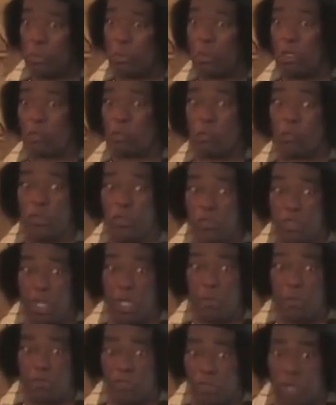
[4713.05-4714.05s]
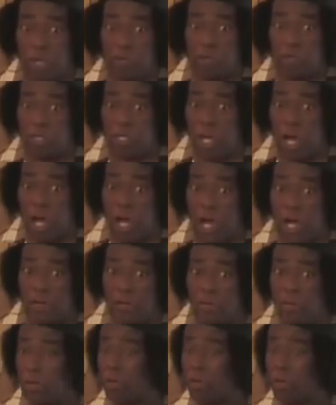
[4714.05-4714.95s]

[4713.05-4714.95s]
Because when you deal with Jekyll and Hyde, you